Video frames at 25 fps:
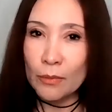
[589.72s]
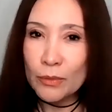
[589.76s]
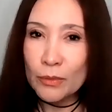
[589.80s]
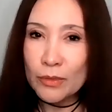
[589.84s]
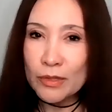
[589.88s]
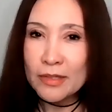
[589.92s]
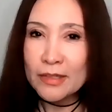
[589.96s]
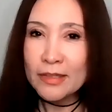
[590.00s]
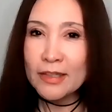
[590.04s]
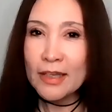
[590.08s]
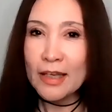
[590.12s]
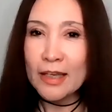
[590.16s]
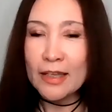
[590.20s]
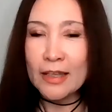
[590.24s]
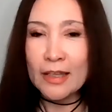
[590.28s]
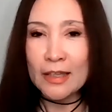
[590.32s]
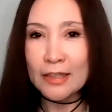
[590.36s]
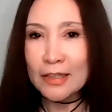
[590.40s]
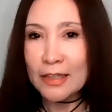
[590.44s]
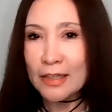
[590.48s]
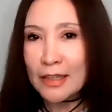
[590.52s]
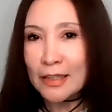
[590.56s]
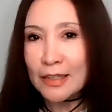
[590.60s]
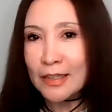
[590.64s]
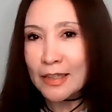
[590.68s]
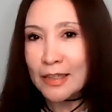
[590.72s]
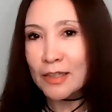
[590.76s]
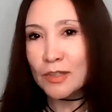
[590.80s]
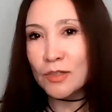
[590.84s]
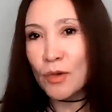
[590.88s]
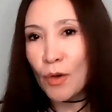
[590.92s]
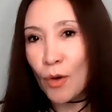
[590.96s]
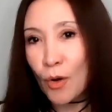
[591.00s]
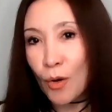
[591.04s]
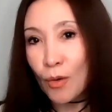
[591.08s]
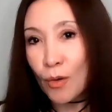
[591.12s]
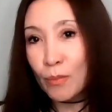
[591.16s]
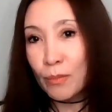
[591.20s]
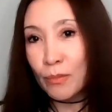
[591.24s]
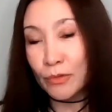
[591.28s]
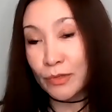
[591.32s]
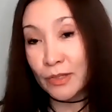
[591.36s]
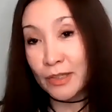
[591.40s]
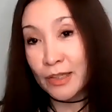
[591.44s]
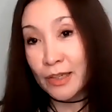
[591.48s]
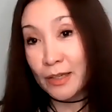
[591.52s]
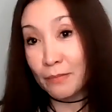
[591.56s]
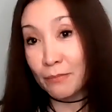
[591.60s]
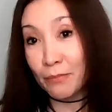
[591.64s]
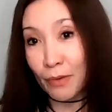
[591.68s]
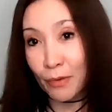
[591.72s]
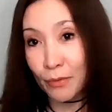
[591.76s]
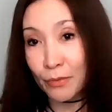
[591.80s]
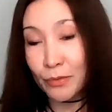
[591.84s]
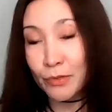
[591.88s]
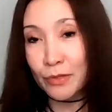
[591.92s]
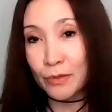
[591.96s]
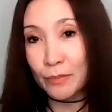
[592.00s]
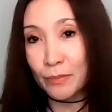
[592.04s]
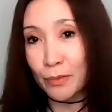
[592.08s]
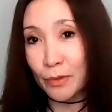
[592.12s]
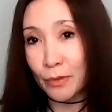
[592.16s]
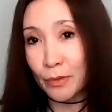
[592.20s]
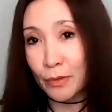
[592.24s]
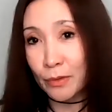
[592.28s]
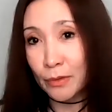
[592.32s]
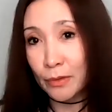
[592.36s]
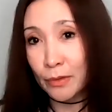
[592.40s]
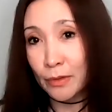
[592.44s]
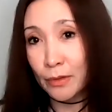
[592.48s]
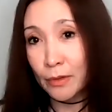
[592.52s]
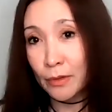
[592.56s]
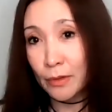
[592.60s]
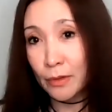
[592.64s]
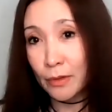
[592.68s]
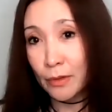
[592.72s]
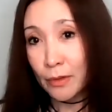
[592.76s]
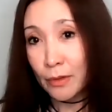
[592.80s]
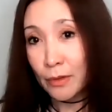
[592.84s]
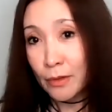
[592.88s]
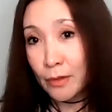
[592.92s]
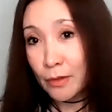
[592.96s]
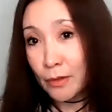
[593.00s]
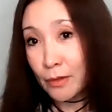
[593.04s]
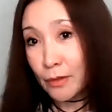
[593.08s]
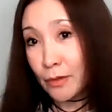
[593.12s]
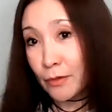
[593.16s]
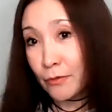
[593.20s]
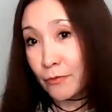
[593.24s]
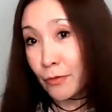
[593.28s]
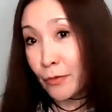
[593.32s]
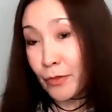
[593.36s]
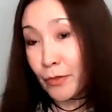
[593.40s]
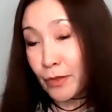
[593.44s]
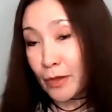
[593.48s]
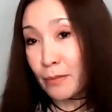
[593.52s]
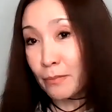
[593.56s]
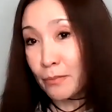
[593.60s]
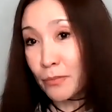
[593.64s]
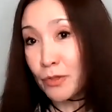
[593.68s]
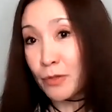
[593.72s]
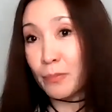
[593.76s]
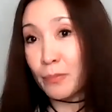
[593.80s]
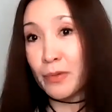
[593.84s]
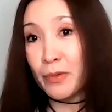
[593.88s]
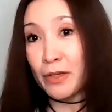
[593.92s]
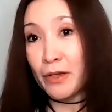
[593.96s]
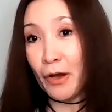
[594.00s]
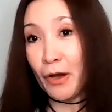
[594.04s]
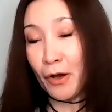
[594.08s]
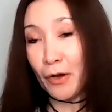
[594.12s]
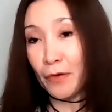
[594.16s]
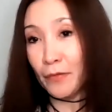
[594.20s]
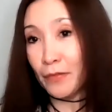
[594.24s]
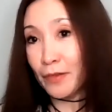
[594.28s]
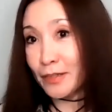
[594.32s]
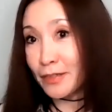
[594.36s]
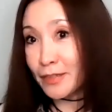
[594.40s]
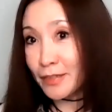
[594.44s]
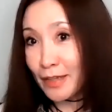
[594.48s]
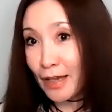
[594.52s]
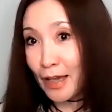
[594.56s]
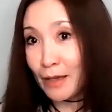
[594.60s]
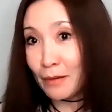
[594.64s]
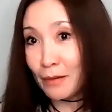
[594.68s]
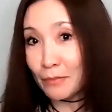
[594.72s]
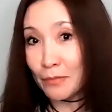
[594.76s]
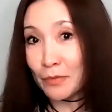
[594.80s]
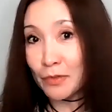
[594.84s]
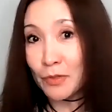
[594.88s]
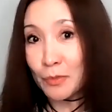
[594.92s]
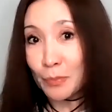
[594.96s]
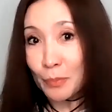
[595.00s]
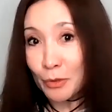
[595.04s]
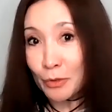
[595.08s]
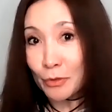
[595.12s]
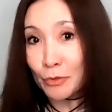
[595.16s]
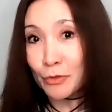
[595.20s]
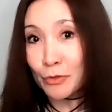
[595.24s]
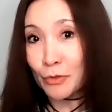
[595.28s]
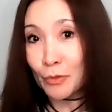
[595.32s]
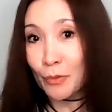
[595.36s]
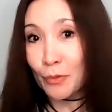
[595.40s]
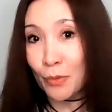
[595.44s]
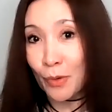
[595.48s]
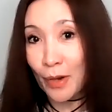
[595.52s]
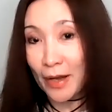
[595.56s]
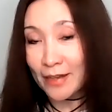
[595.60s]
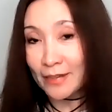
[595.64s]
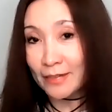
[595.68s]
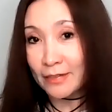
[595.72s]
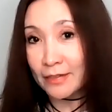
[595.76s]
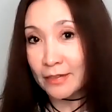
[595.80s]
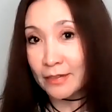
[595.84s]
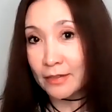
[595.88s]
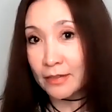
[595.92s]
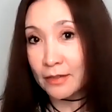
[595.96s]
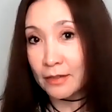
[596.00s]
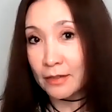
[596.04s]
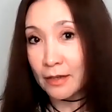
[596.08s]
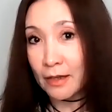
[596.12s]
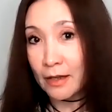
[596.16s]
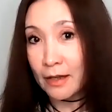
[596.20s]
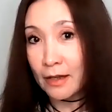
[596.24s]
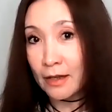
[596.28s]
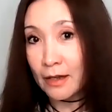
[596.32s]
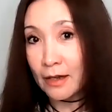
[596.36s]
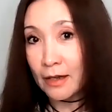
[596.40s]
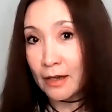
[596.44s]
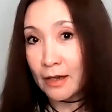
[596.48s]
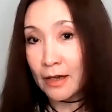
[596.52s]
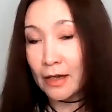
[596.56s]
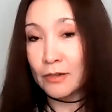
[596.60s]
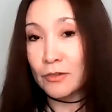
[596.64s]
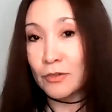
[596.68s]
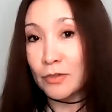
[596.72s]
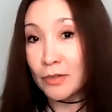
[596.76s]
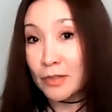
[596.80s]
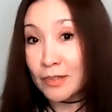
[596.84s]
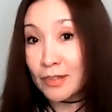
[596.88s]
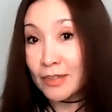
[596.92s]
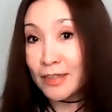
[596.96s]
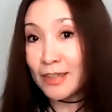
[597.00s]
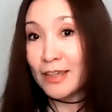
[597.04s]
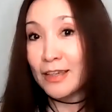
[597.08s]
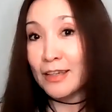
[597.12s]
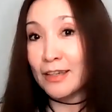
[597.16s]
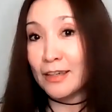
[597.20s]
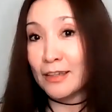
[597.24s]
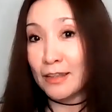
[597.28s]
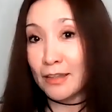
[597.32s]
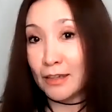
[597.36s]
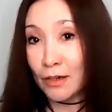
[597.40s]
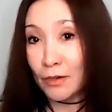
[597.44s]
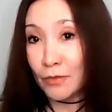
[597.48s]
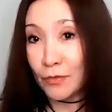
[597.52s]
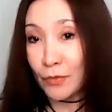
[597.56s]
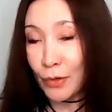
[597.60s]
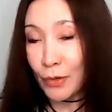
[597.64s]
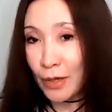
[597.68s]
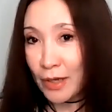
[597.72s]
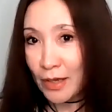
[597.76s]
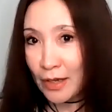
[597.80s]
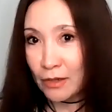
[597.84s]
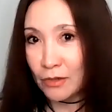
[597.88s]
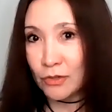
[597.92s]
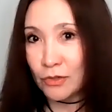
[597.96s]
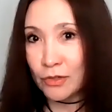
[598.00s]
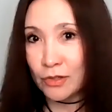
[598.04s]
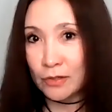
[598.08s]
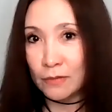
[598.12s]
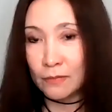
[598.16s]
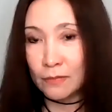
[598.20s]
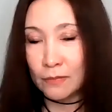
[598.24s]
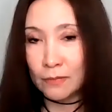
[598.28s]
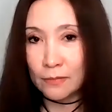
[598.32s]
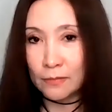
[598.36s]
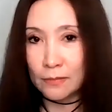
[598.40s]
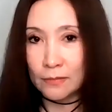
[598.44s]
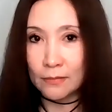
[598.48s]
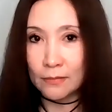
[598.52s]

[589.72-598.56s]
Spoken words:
would say that it is almost impossible for them to be on the same spiritual quest and to seek their vocation.